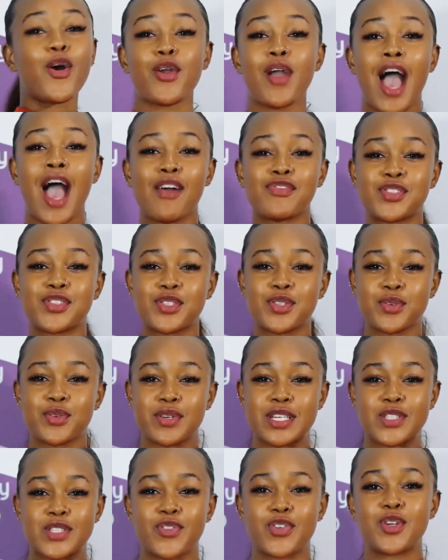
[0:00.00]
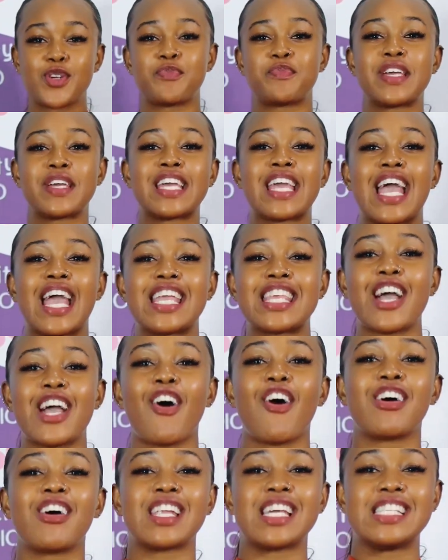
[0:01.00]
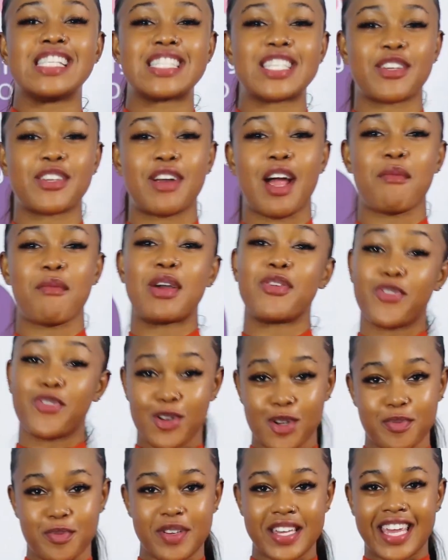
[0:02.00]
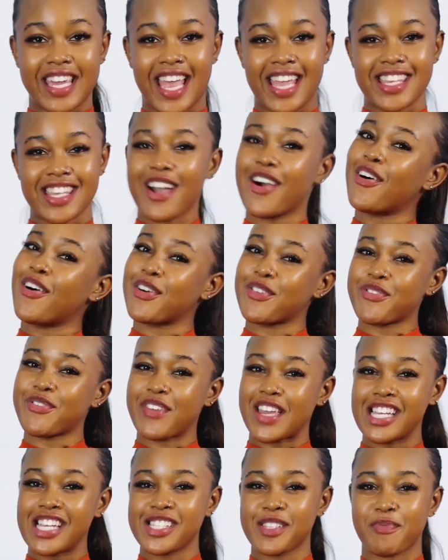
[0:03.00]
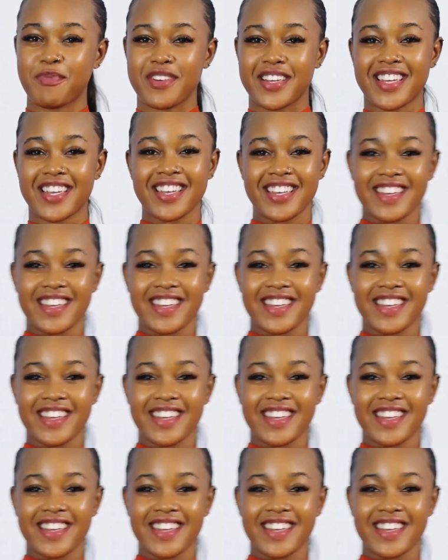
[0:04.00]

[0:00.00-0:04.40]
brand that companies want to work with. This success has been credited